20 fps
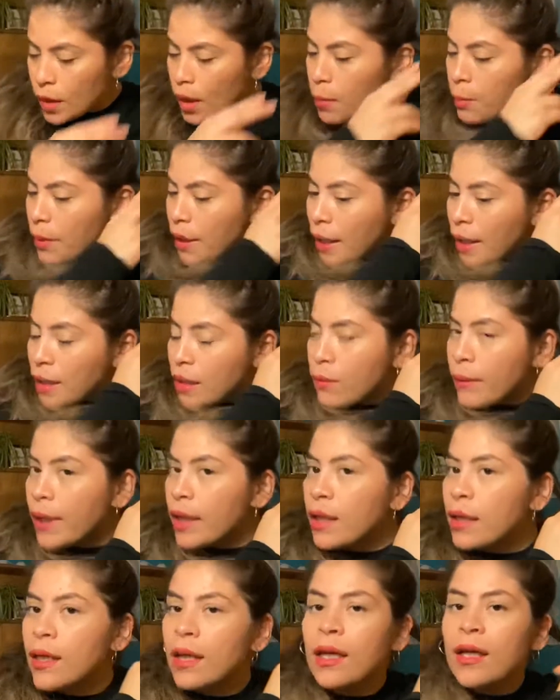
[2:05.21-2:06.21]
But anyway,
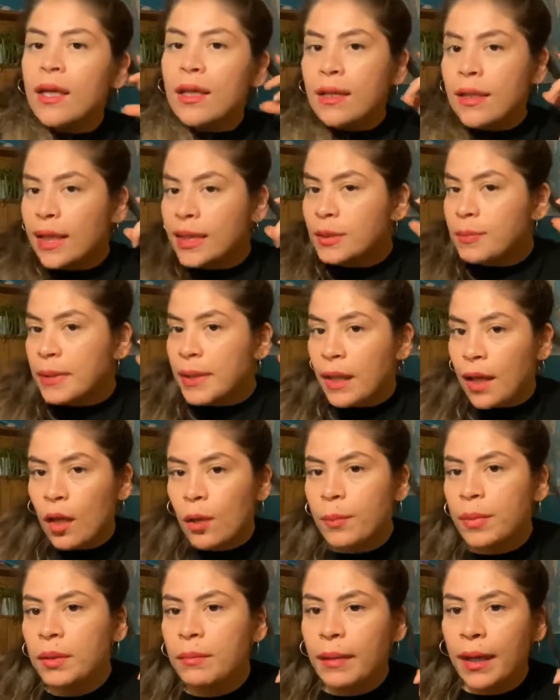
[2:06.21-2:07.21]
that's been
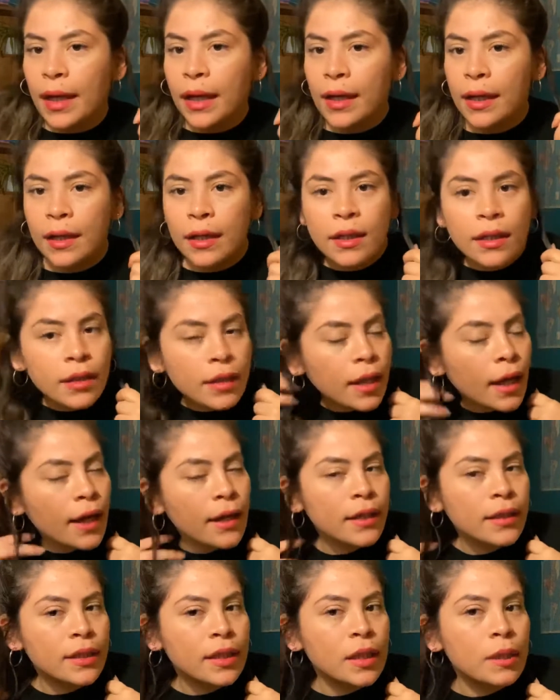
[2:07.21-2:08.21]
helping my hair kind
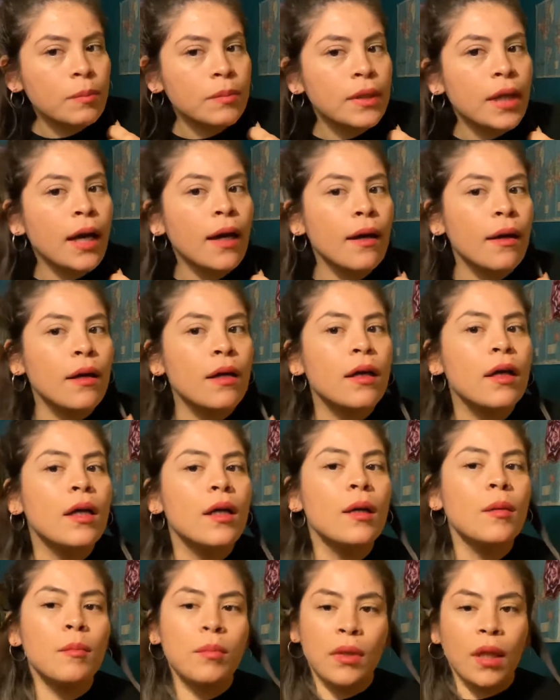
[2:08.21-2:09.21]
of keep that
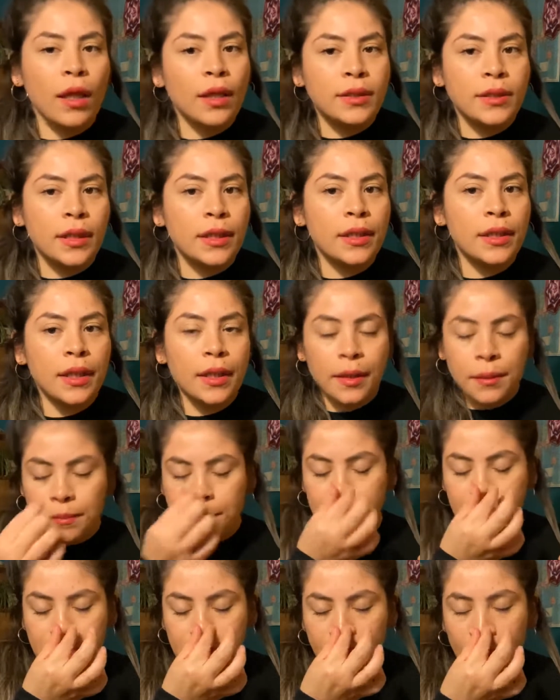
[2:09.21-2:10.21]
blonde in there.
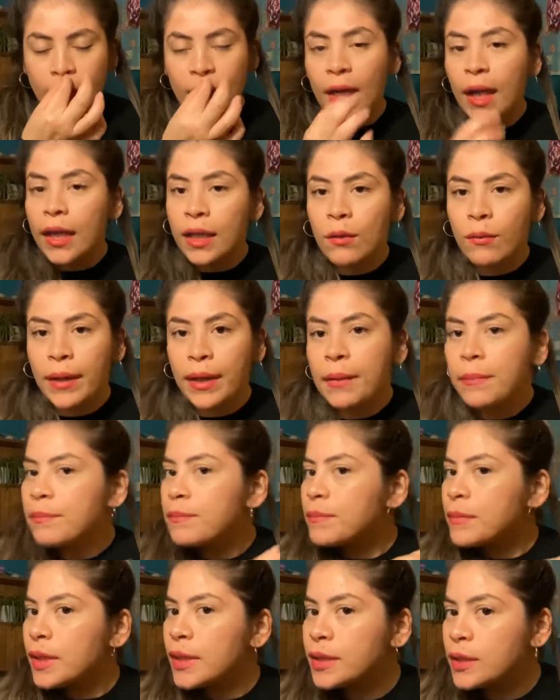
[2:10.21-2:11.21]
Anyway,
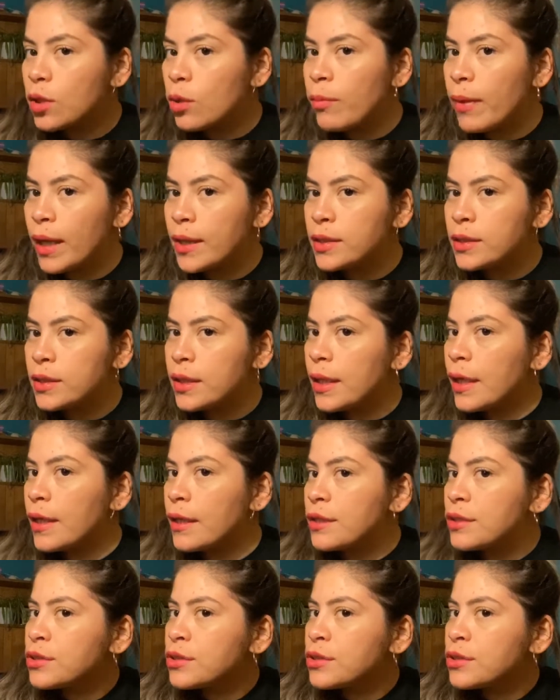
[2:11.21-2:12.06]
let's go back to the hair.